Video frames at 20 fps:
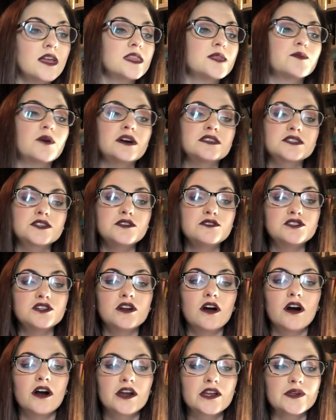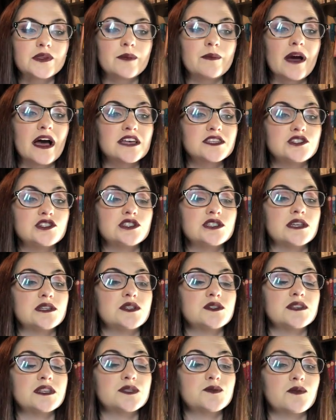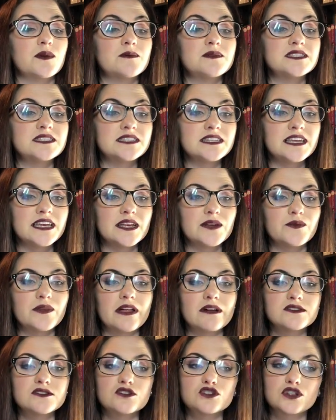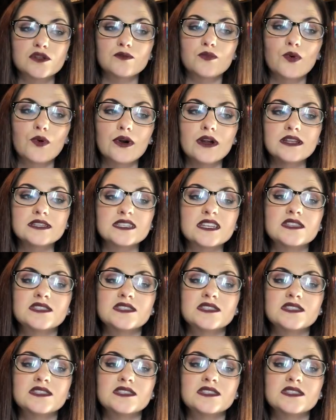The prosecution argued that passages such as this were obscene, without social importance,